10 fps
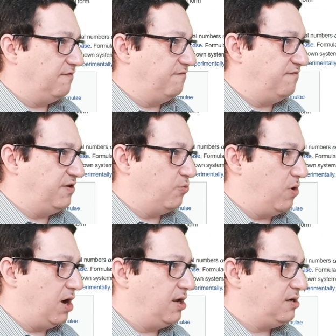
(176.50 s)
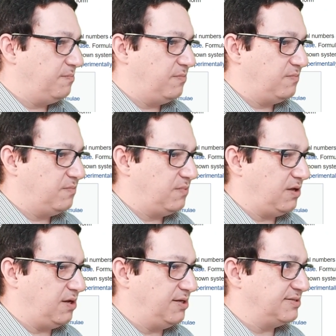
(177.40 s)
v1,
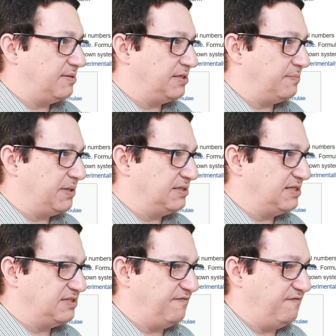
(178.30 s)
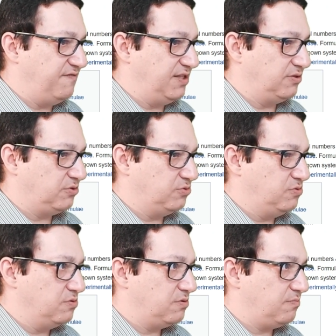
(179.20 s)
and inside the parentheses
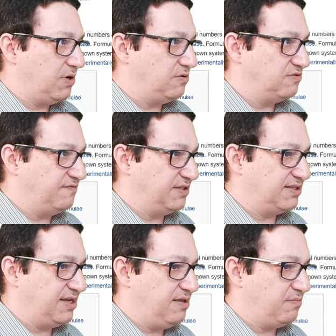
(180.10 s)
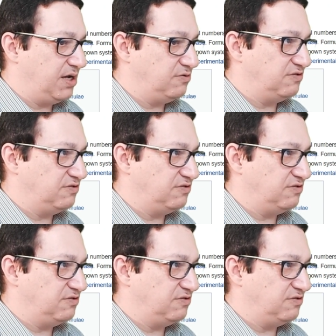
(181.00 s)
v2 minus v3 minus